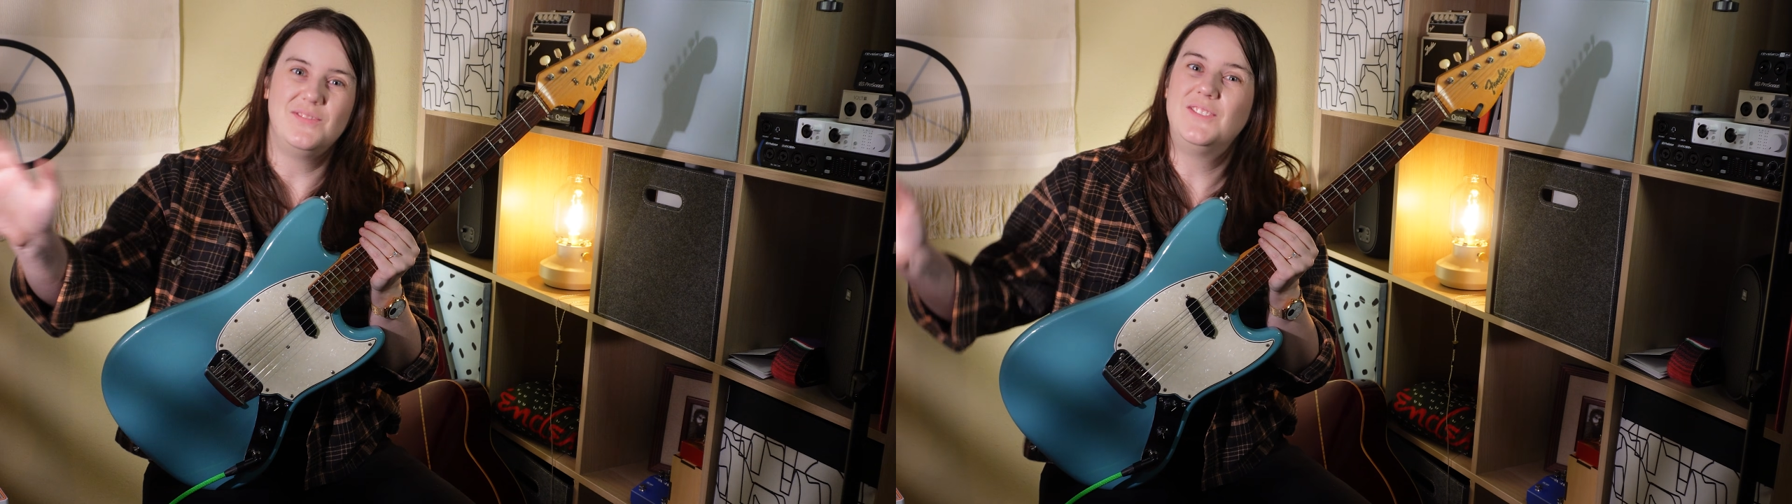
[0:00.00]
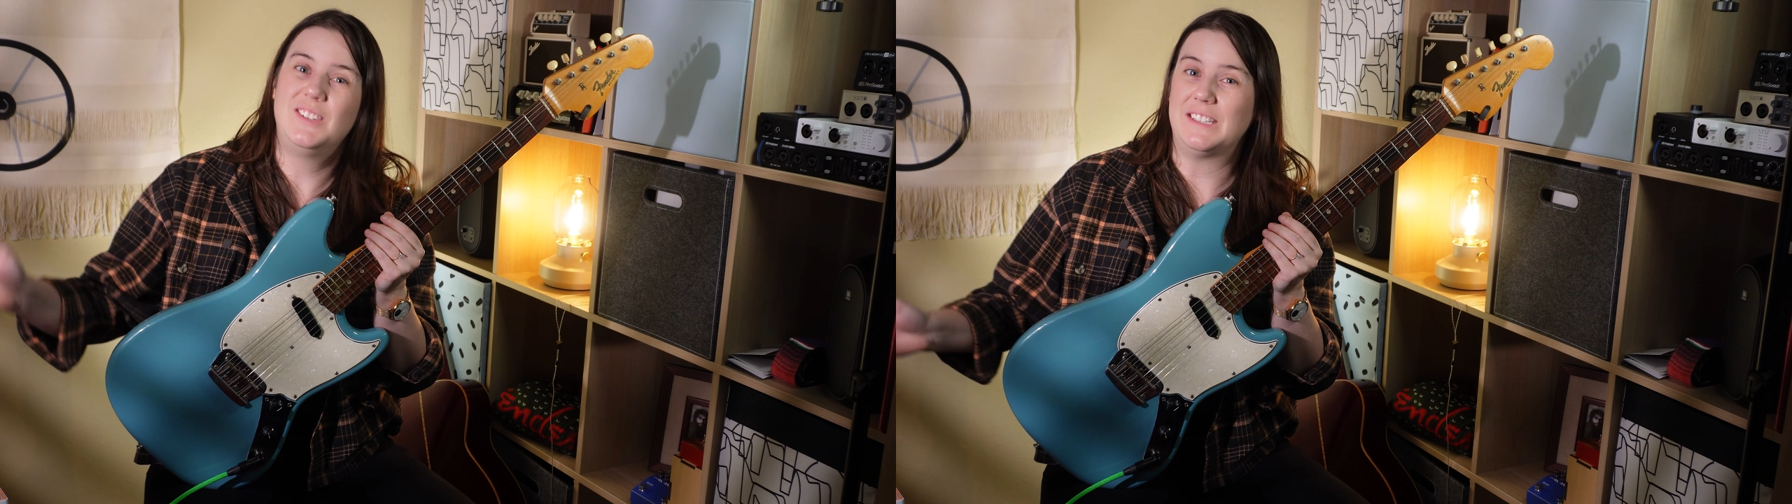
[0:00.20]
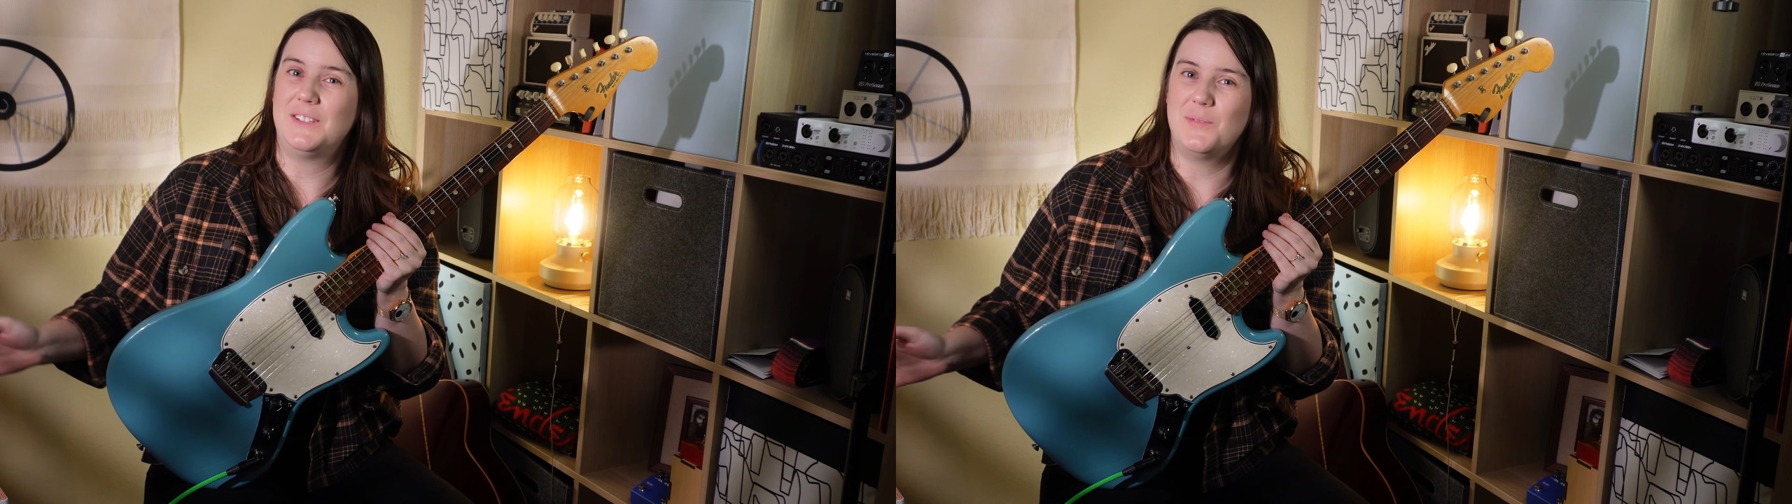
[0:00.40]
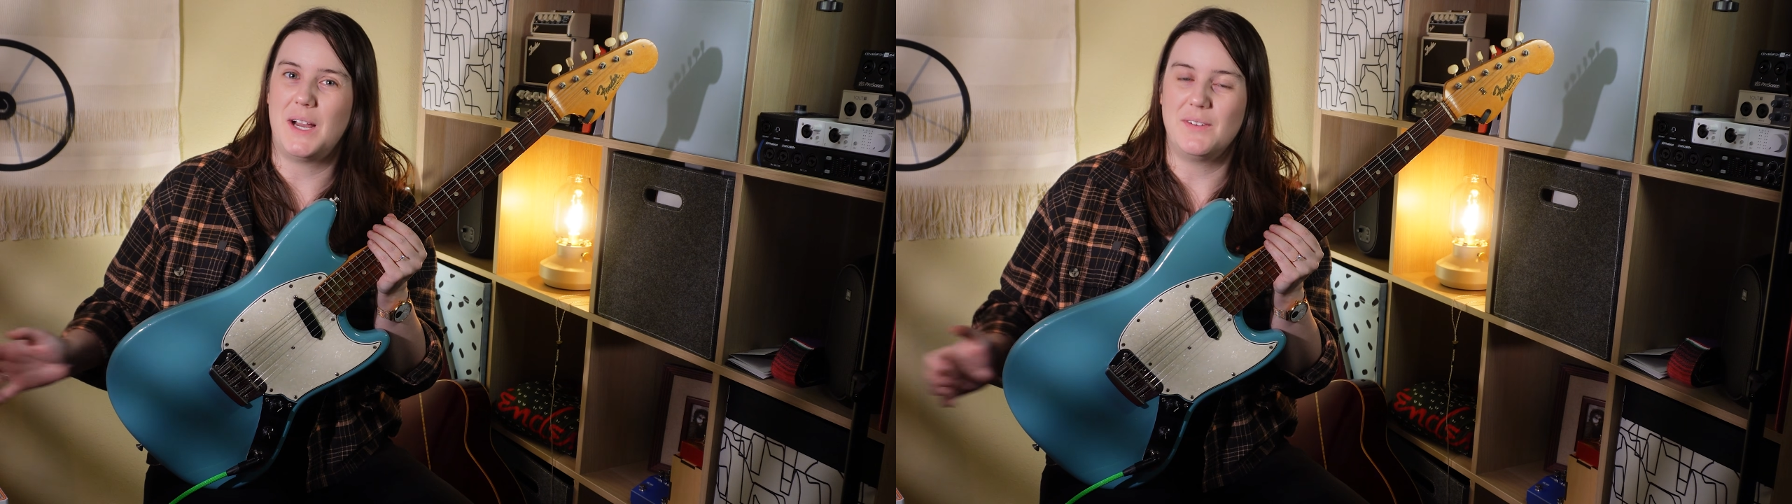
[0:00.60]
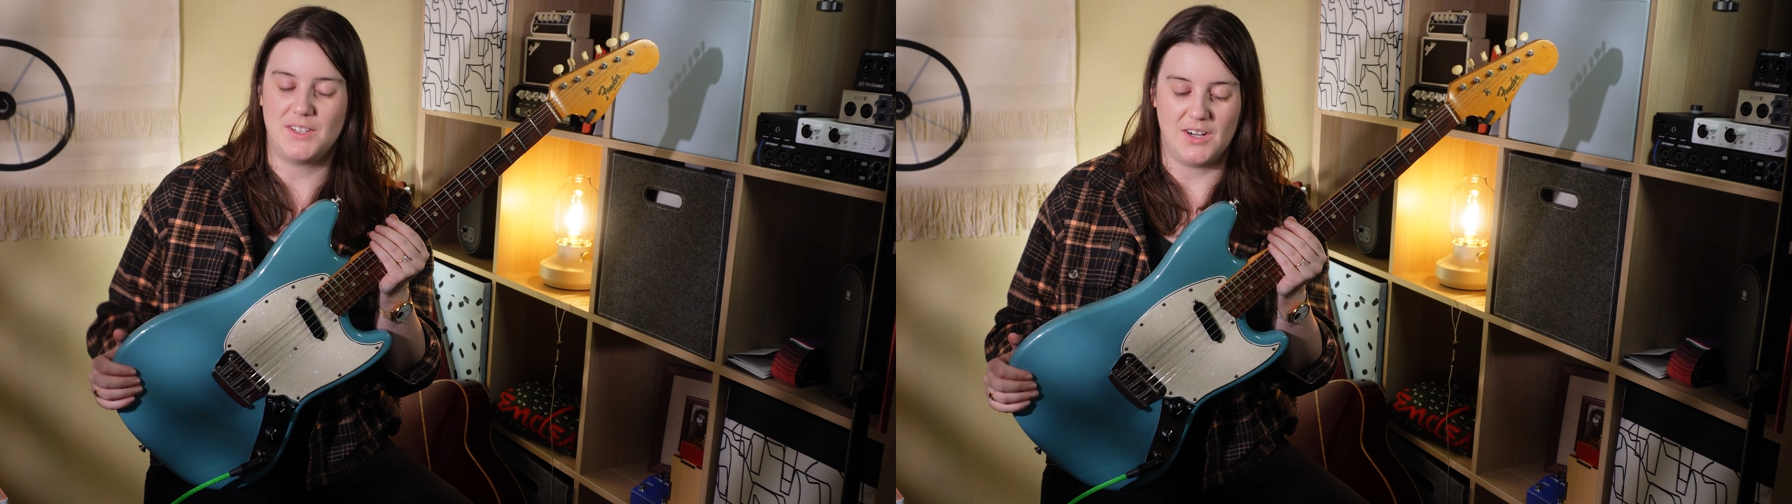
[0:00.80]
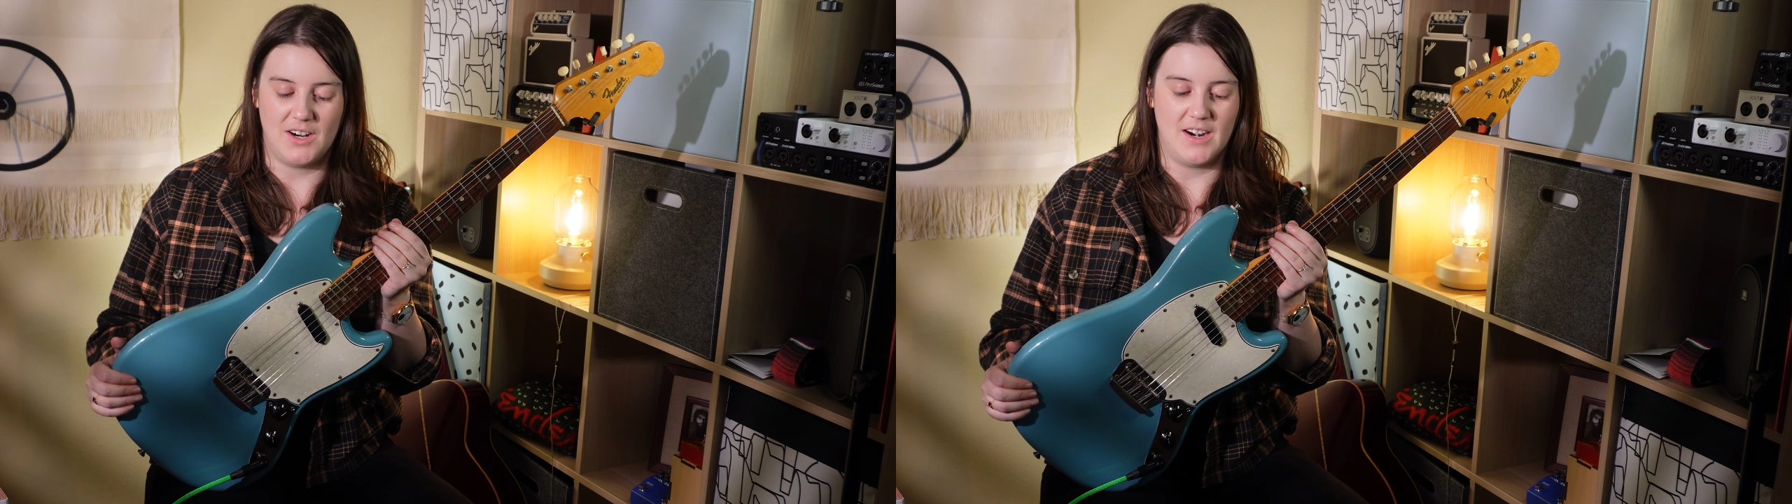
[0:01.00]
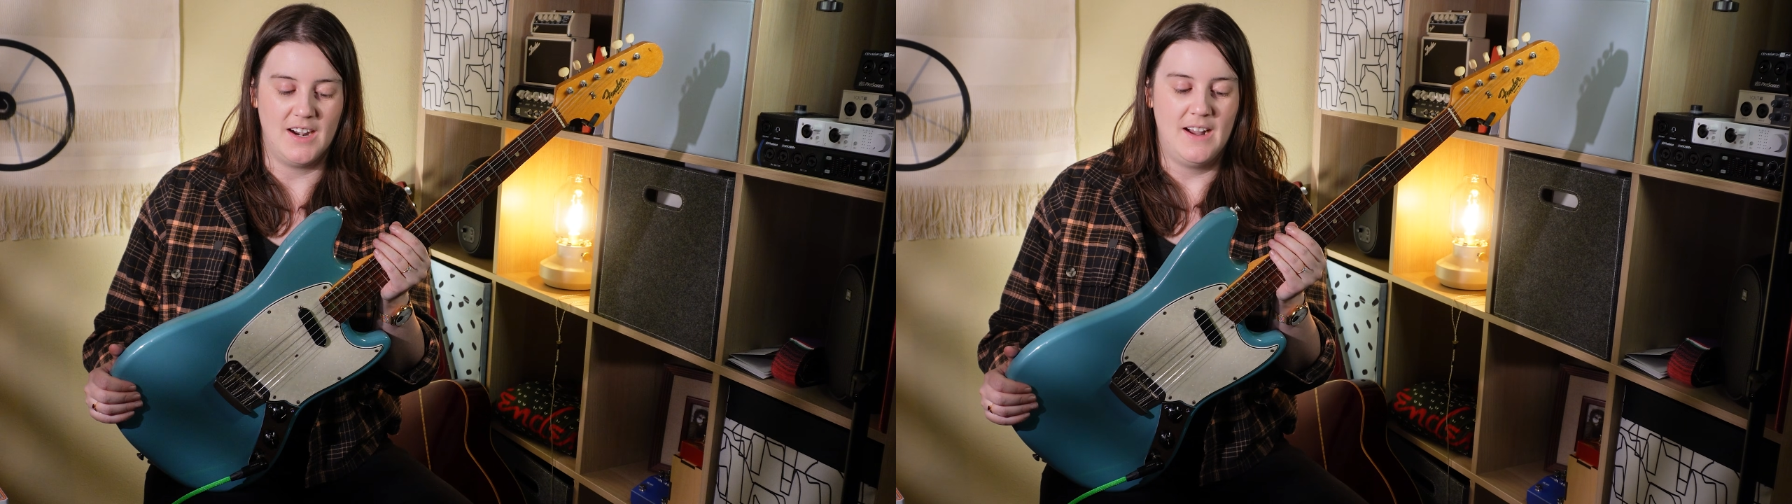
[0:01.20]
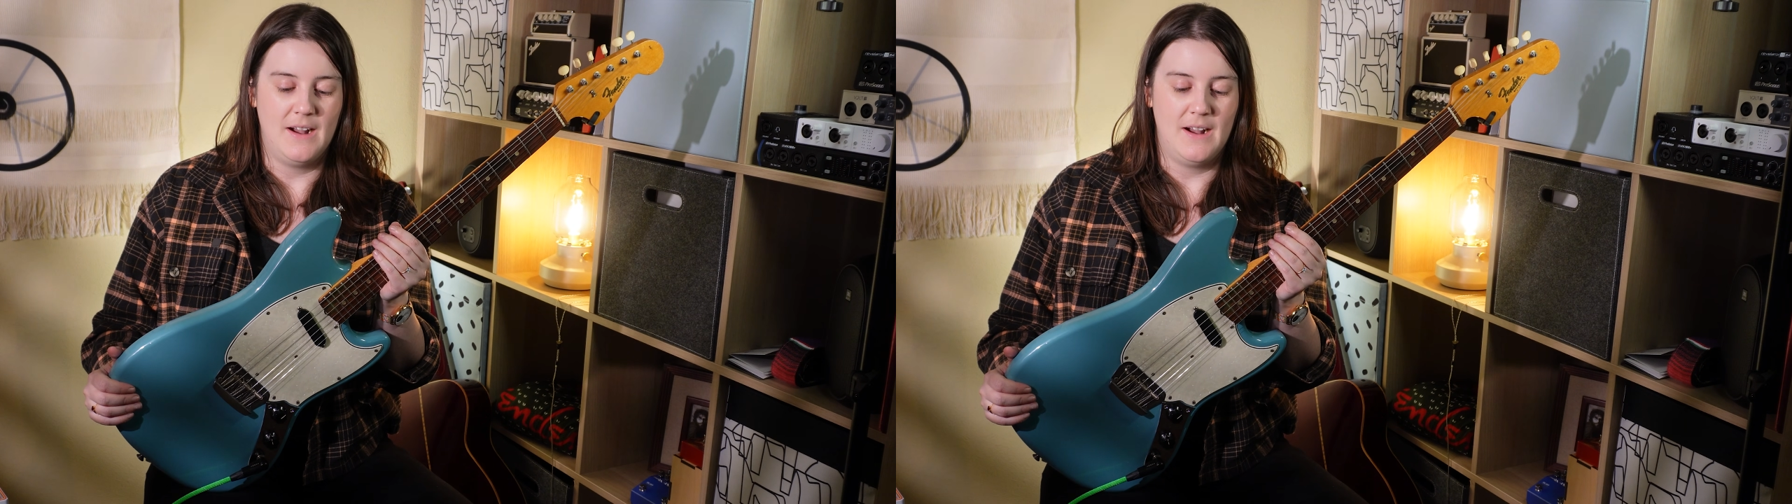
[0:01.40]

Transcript: 65 guitar